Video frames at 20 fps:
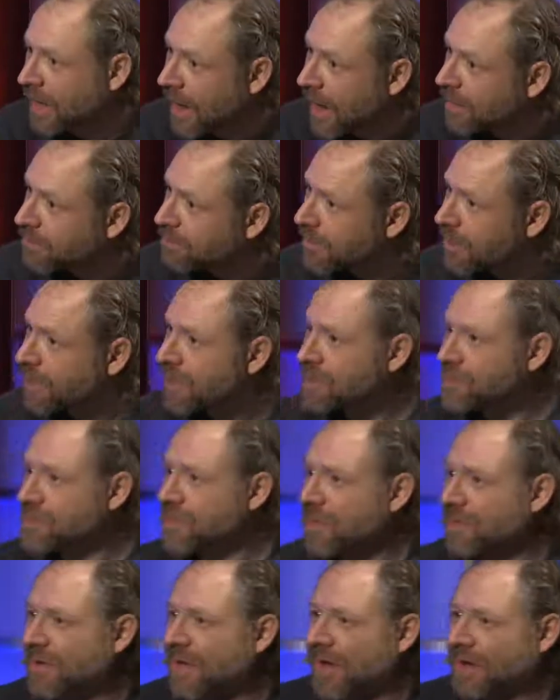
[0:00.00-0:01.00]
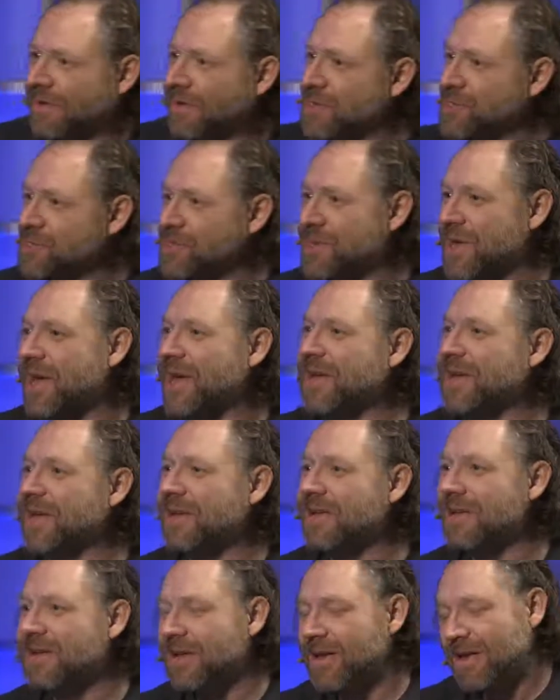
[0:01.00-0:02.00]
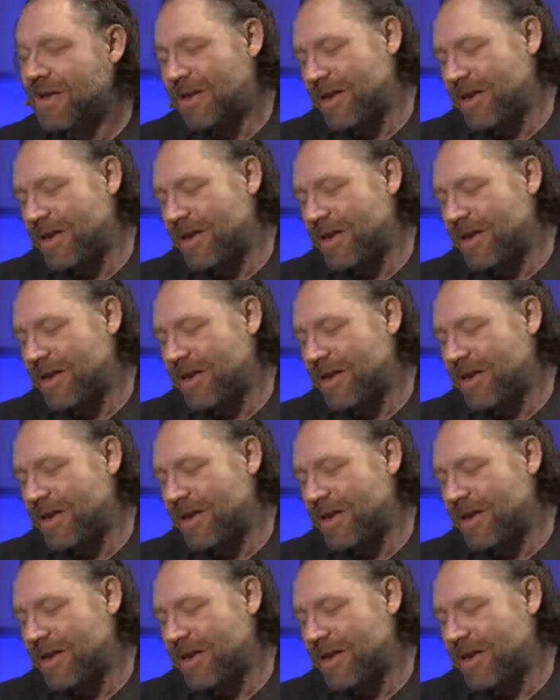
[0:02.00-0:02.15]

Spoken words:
that because they've got this thing. And,